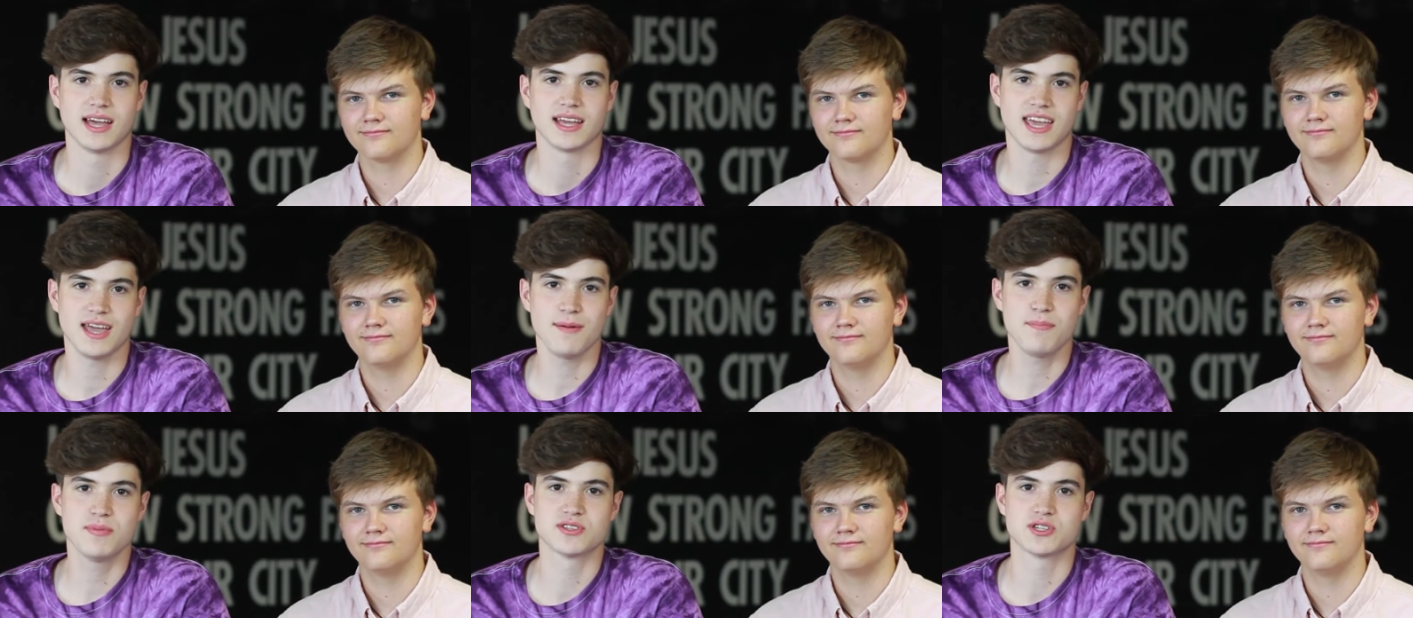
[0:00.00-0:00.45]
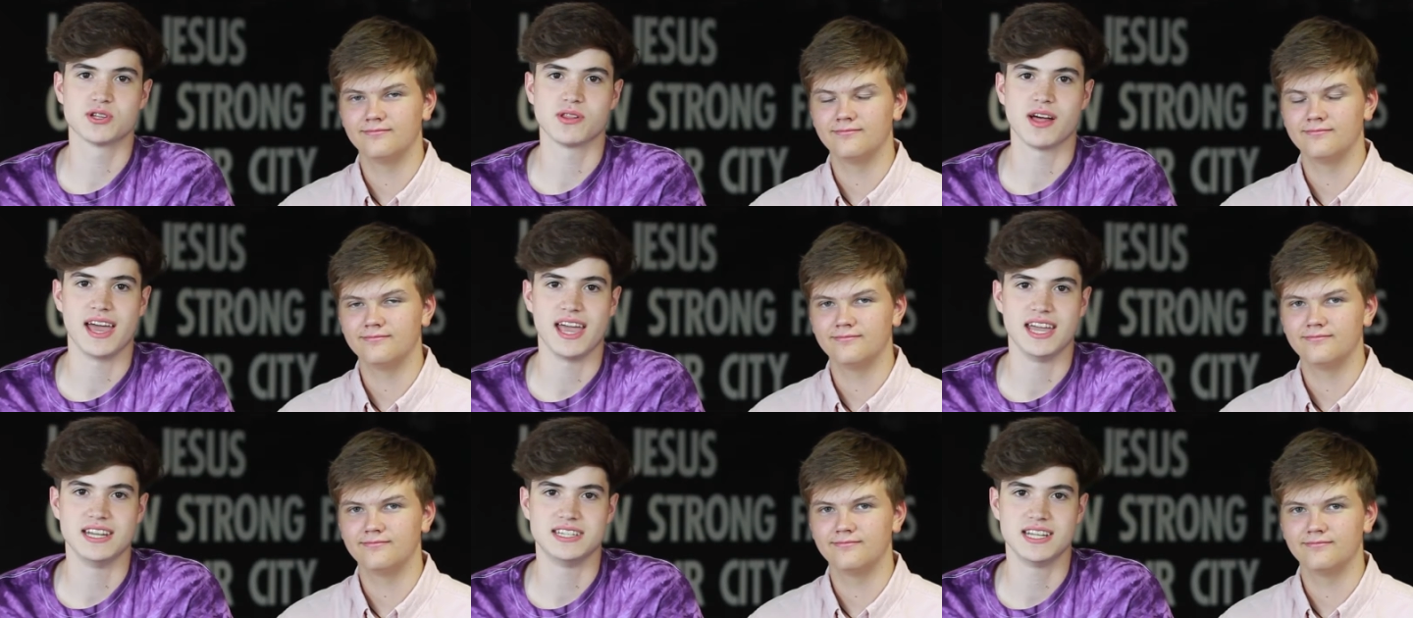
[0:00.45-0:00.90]
Speaker 1: Camp is
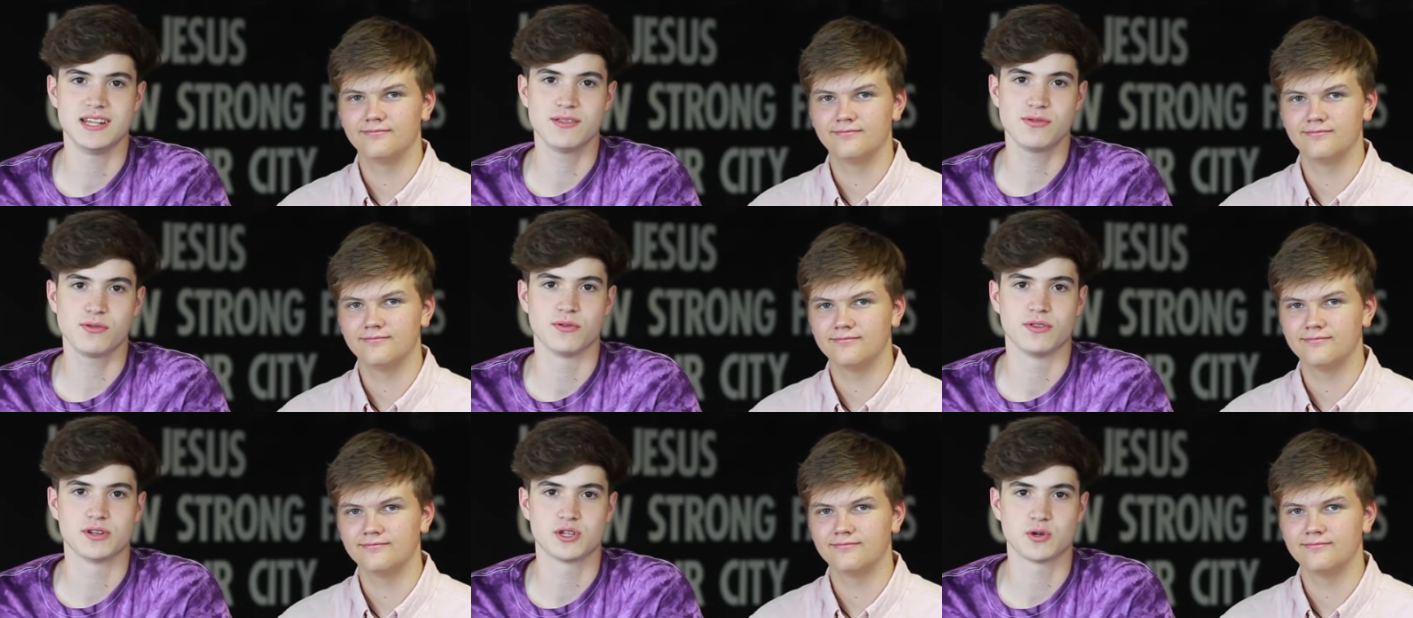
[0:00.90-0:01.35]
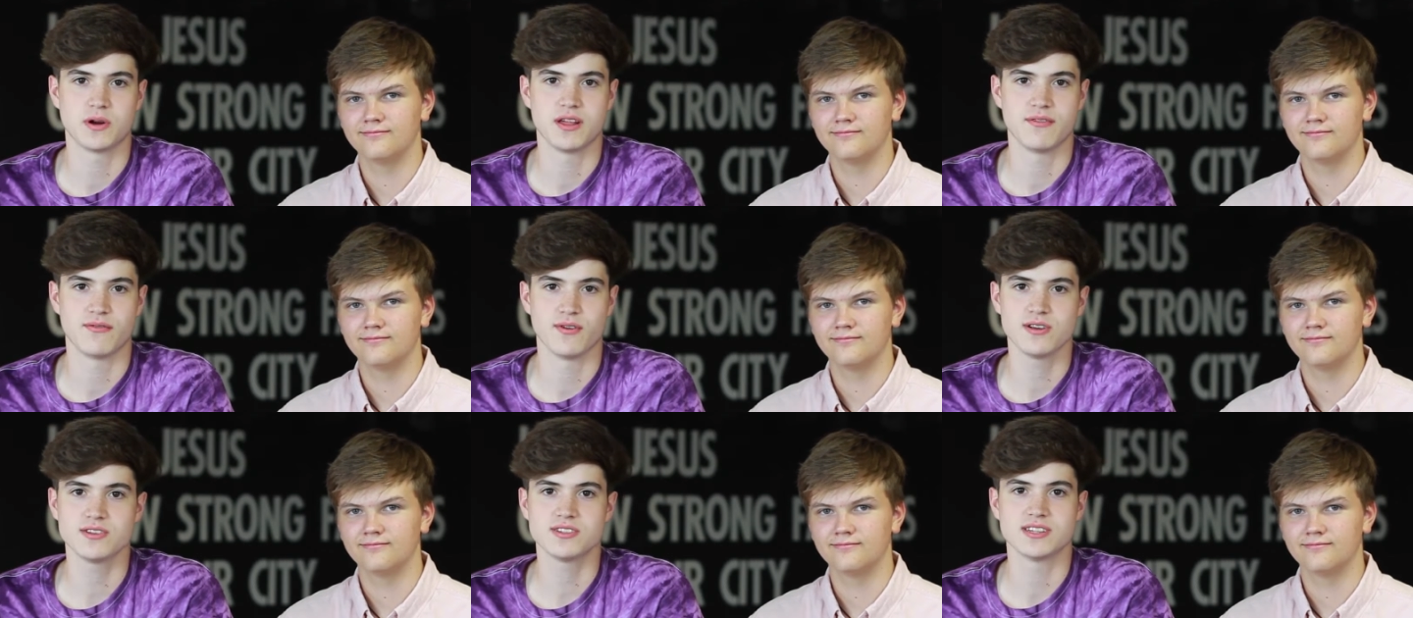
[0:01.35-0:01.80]
July 18th through the
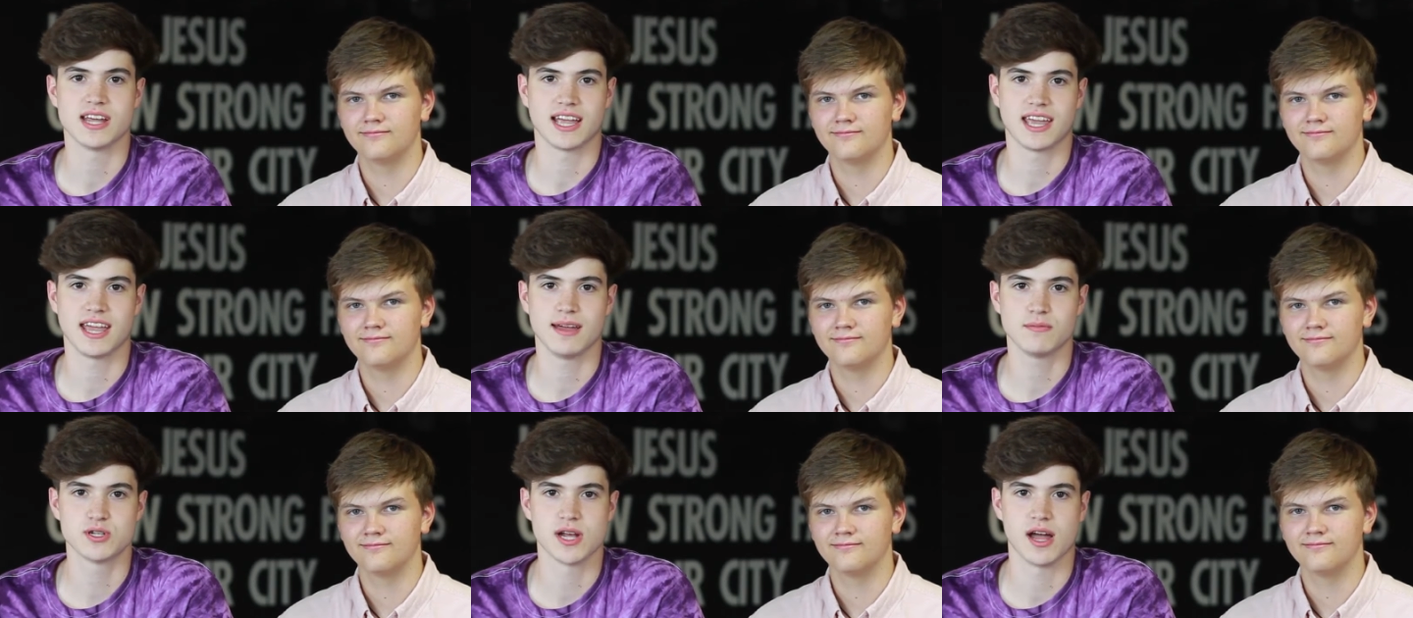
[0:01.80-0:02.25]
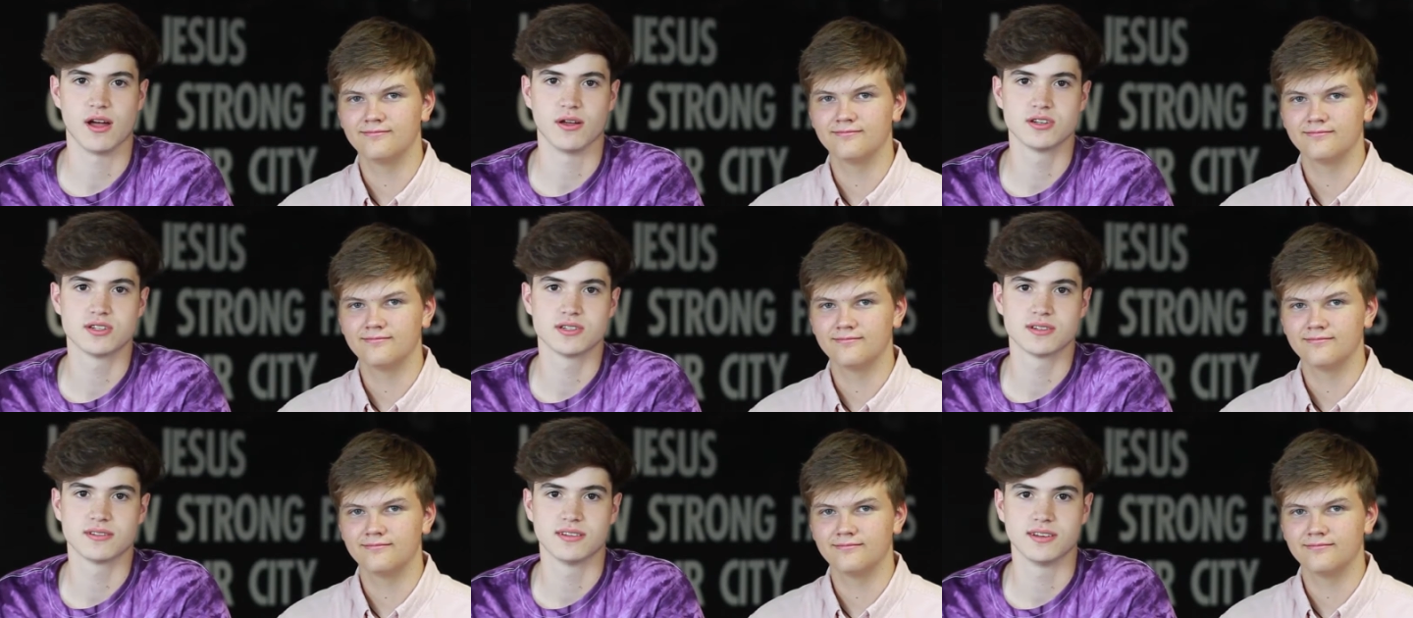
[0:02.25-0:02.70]
21st at Camp
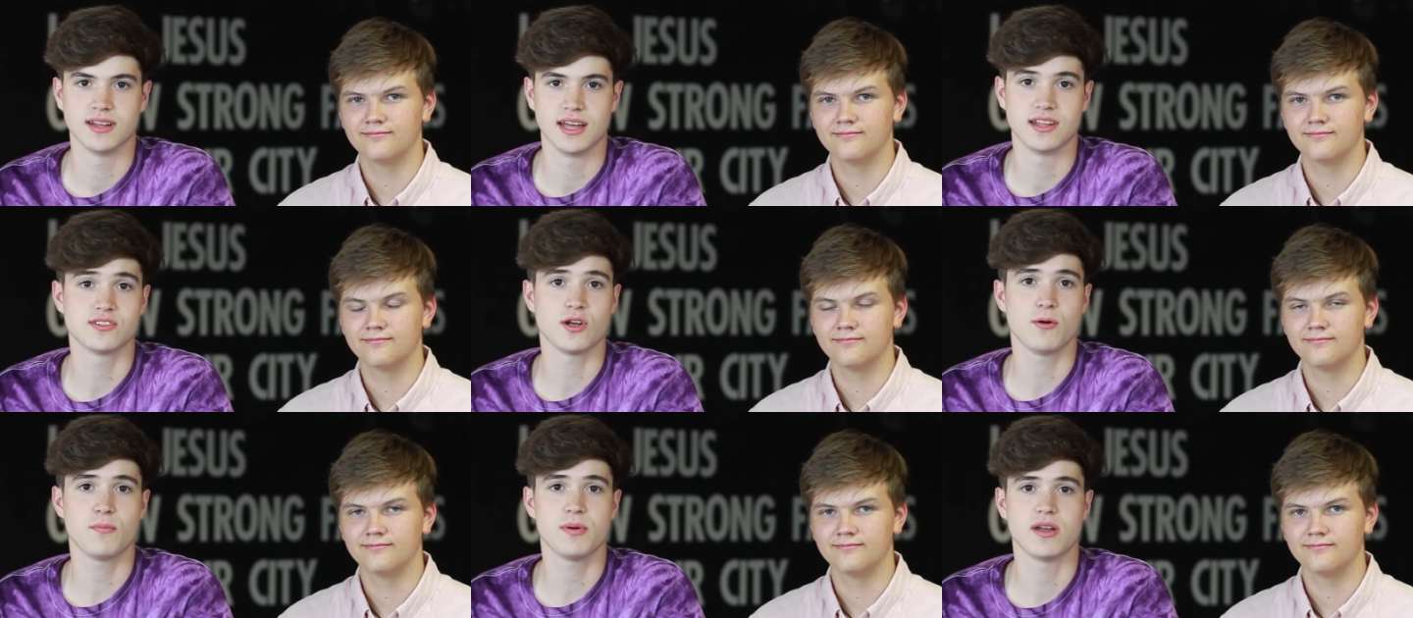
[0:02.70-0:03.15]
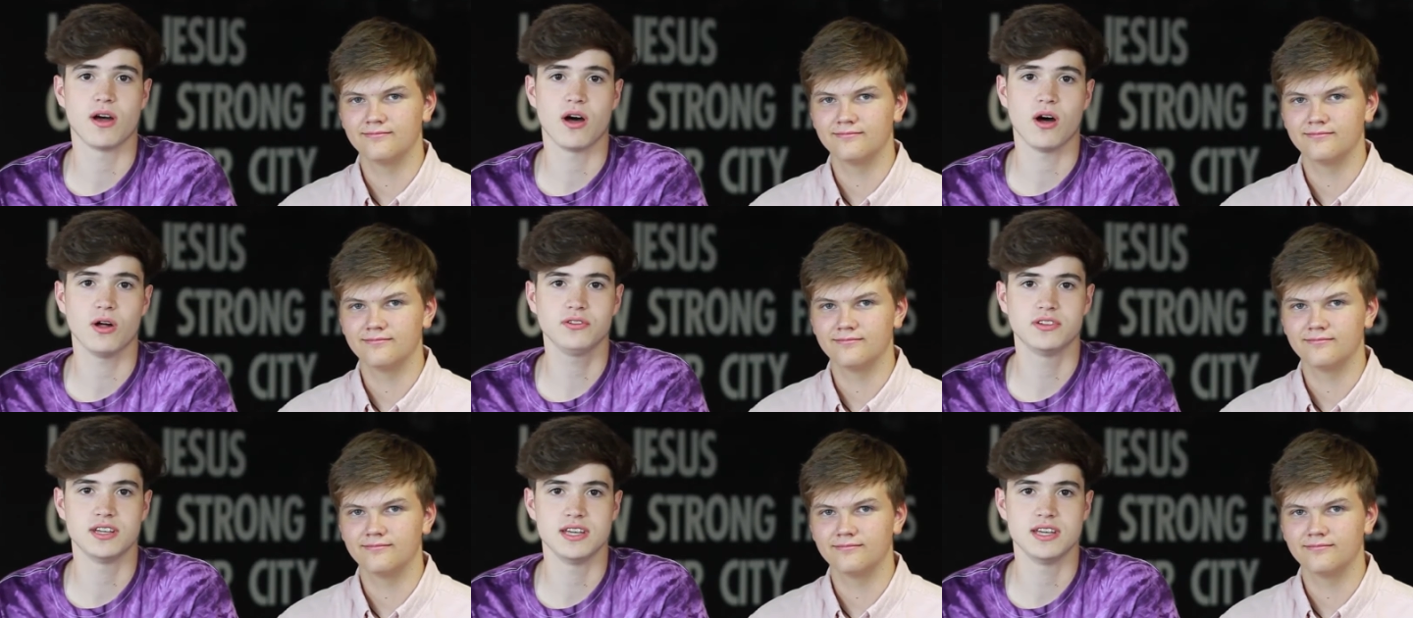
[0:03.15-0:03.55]
Challenge. It's open to all